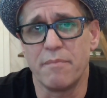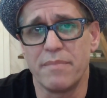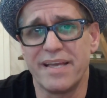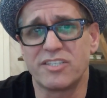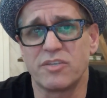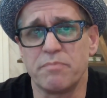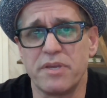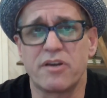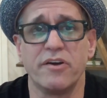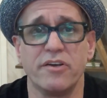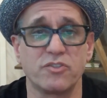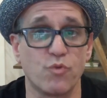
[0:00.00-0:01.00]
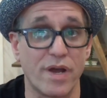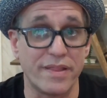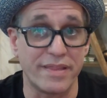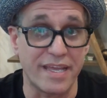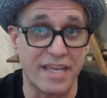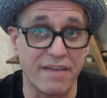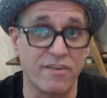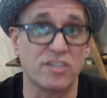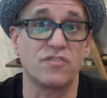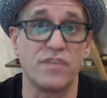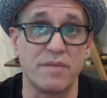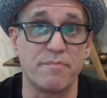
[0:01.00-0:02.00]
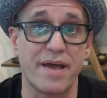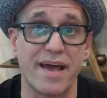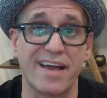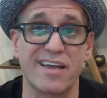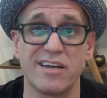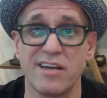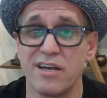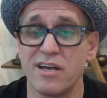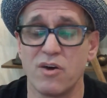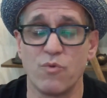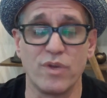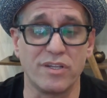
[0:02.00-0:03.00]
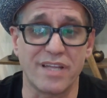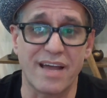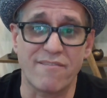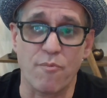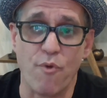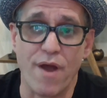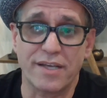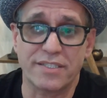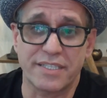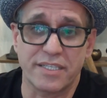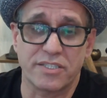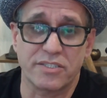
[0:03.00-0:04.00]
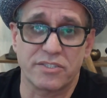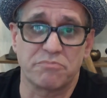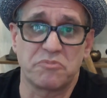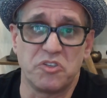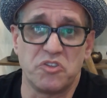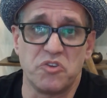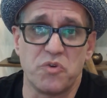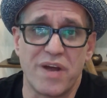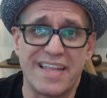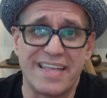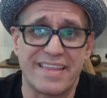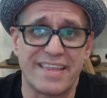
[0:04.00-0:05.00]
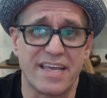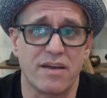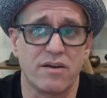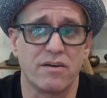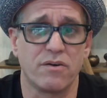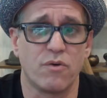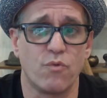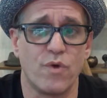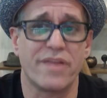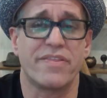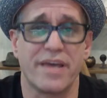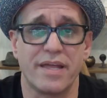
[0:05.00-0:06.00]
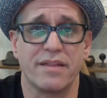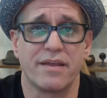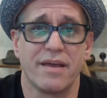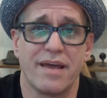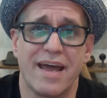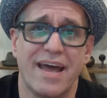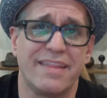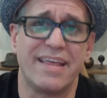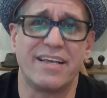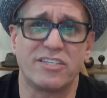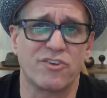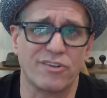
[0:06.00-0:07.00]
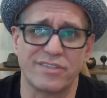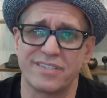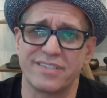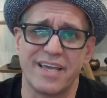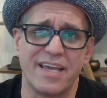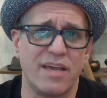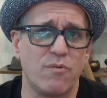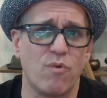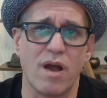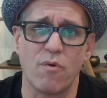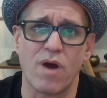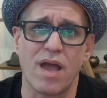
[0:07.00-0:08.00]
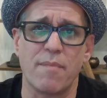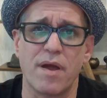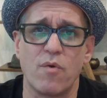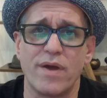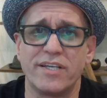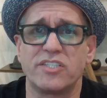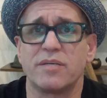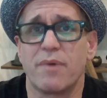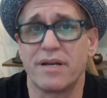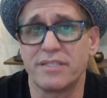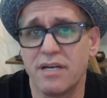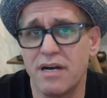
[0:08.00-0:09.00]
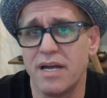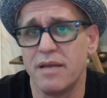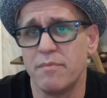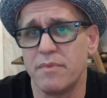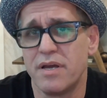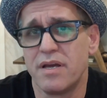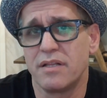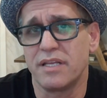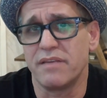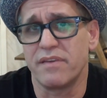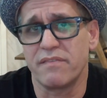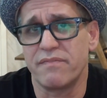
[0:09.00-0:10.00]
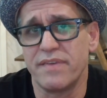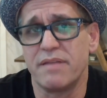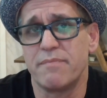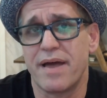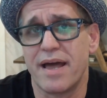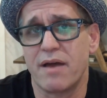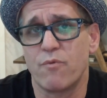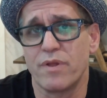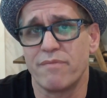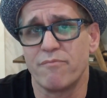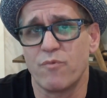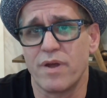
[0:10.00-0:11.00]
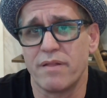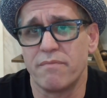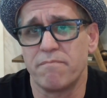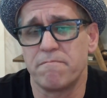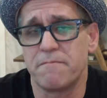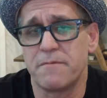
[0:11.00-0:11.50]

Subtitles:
Is it because when they give us feedback, we don't have a process to do anything with it? And they start to say, hey, why am I wasting my time leaving feedback when we